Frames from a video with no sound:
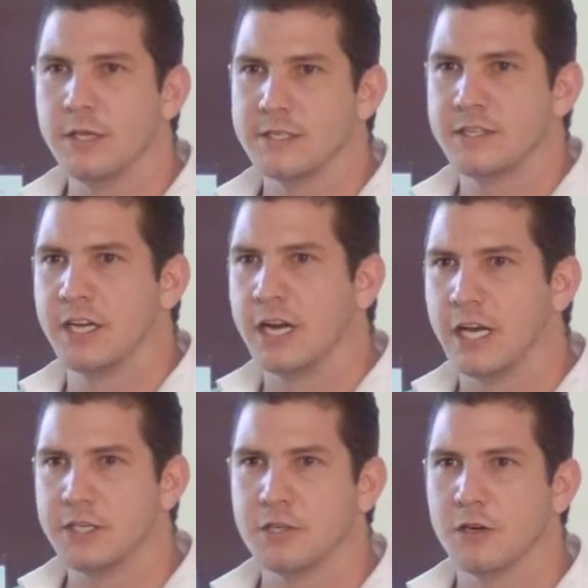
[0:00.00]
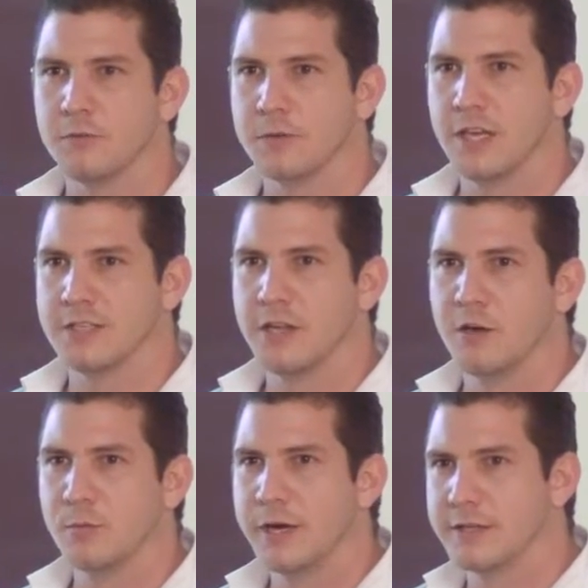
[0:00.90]
this generation of the
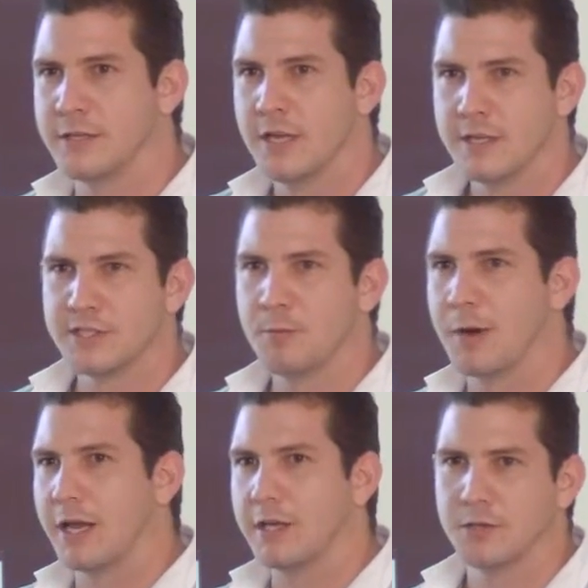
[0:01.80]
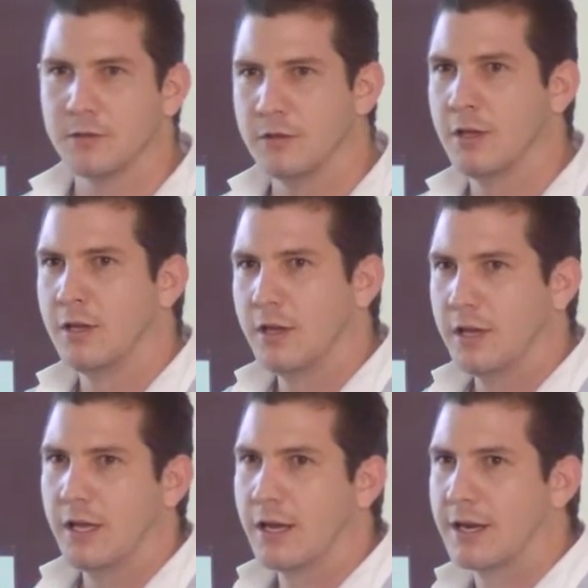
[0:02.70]
stereomers, separation,
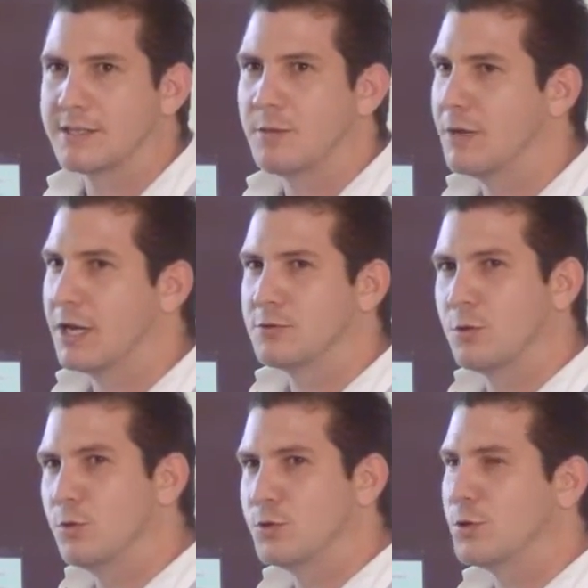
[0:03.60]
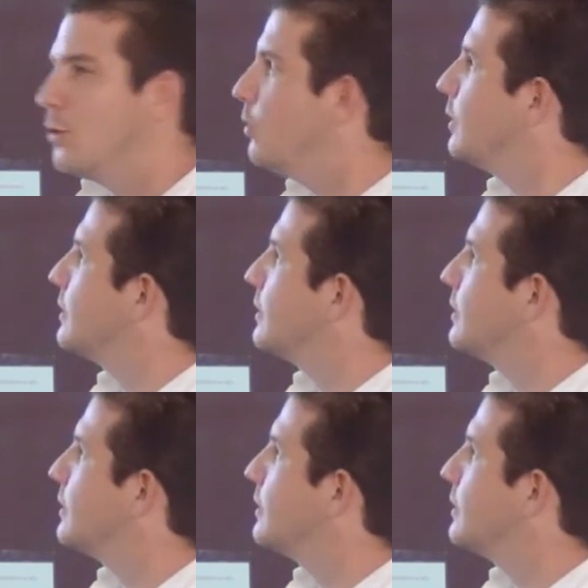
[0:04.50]
uh, racemic resolution, all